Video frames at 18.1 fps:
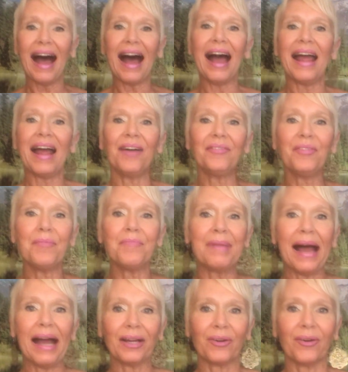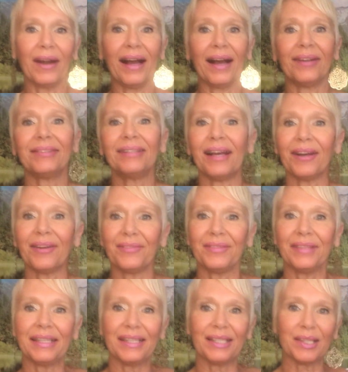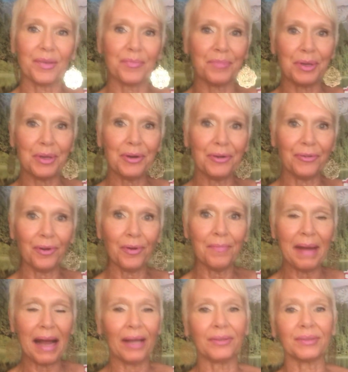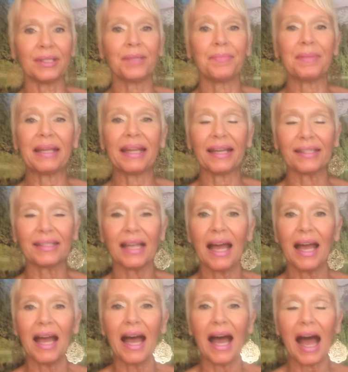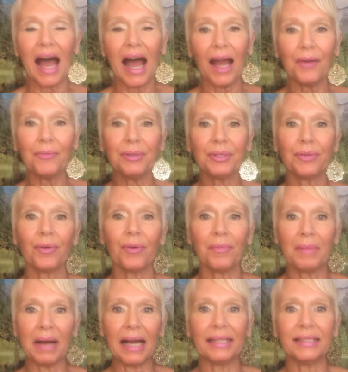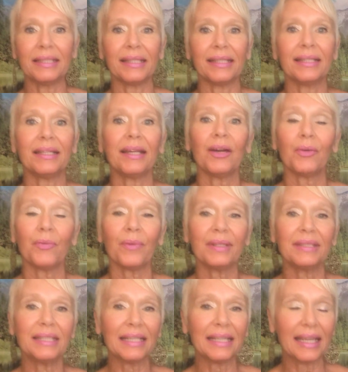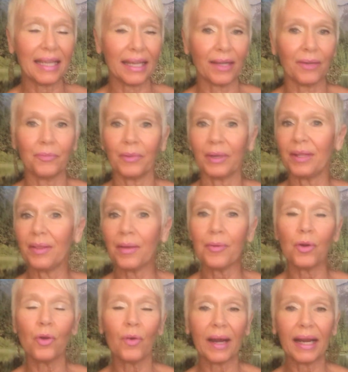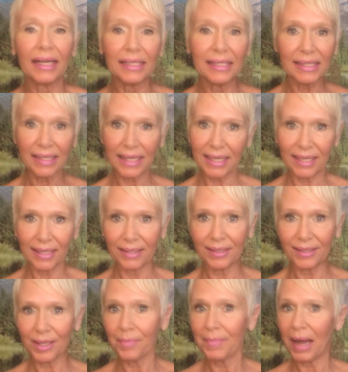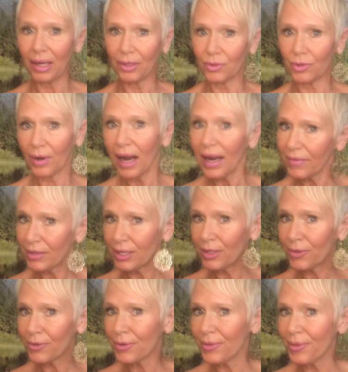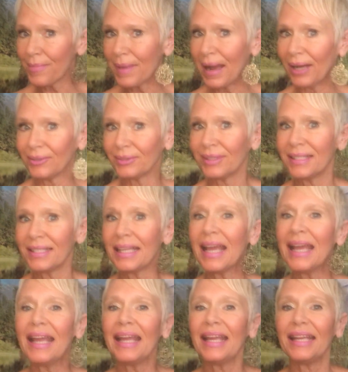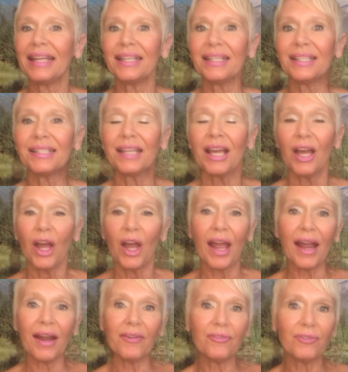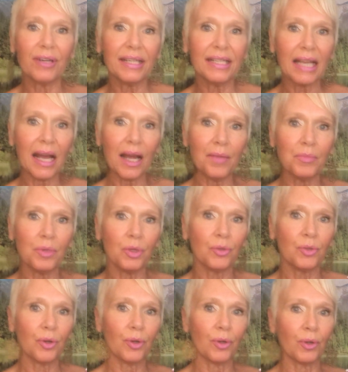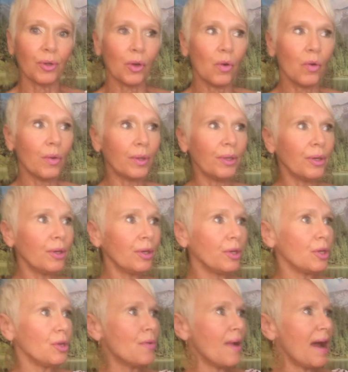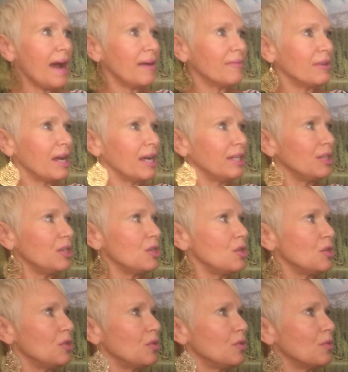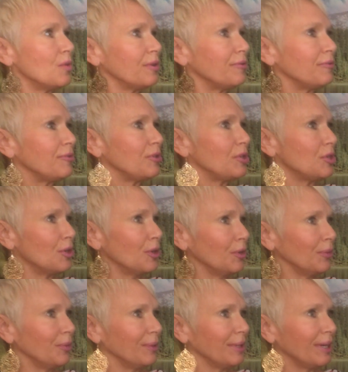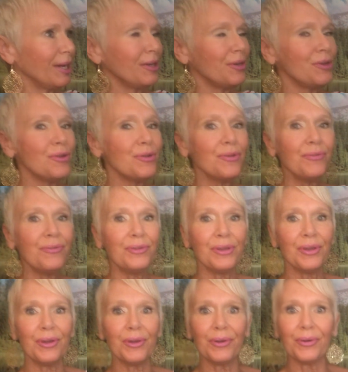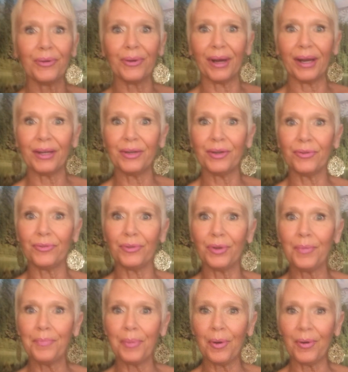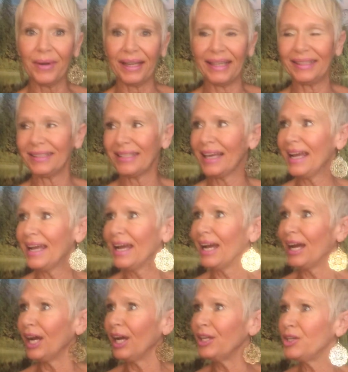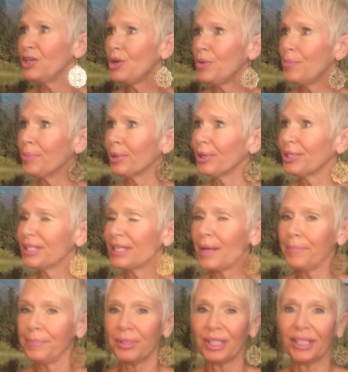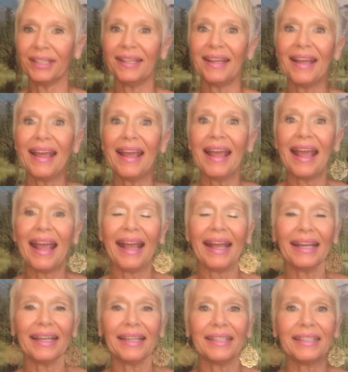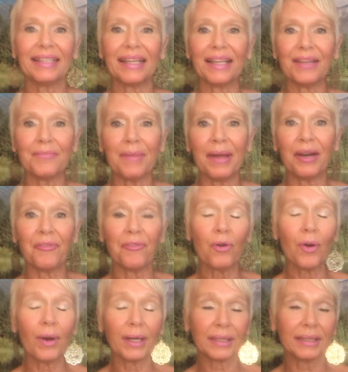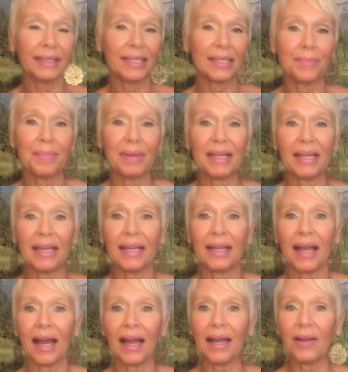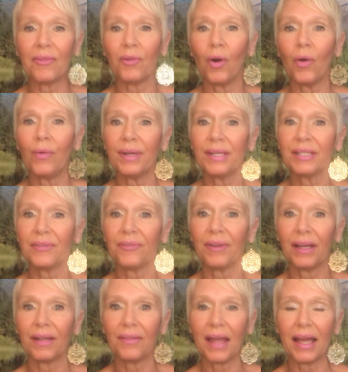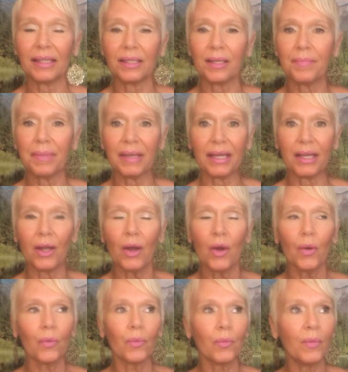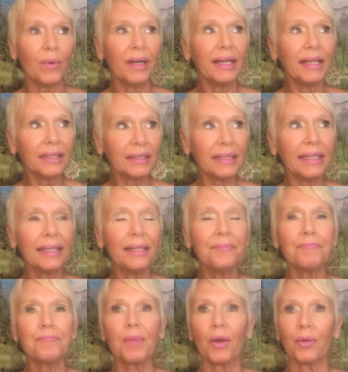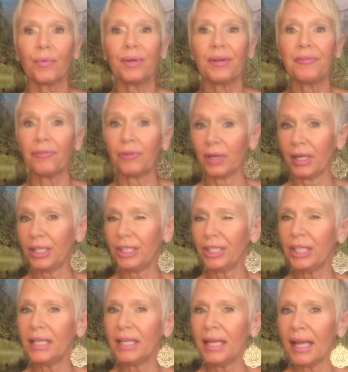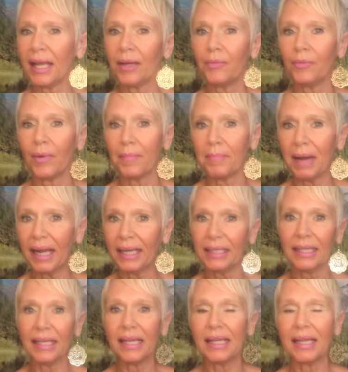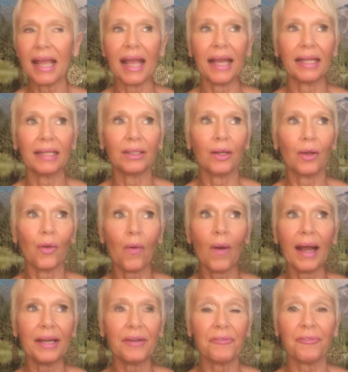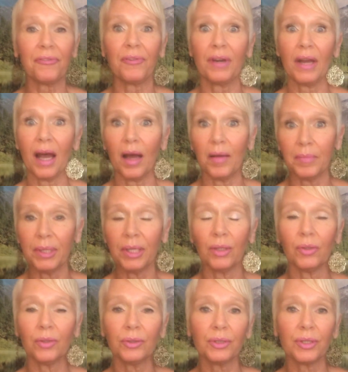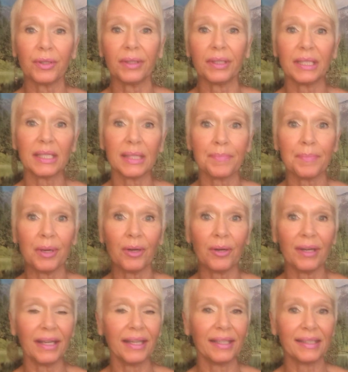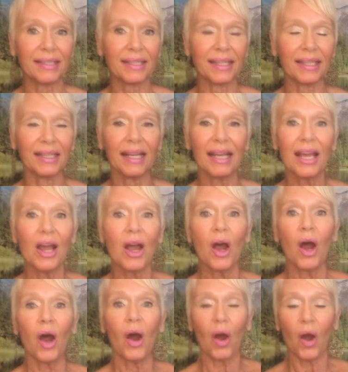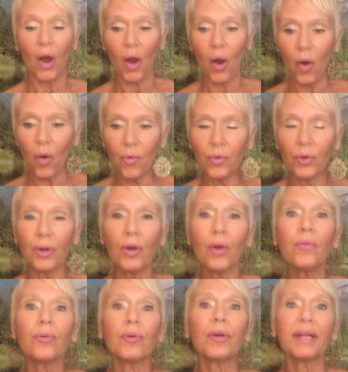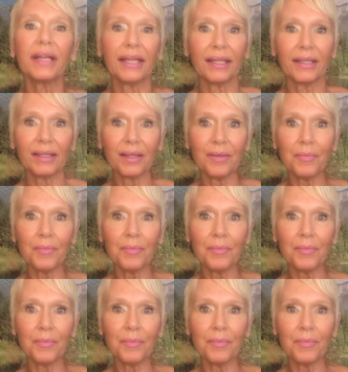I have the background of these beautiful mountains because I was reminded once again, one of the greatest things about driving through the mountains is every time you turn a corner, you have a new view, a new viewpoint, a new perception. And metaphorically speaking, I have always found that to be really refreshing and reminding and quite phenomenal to experience it over and over again.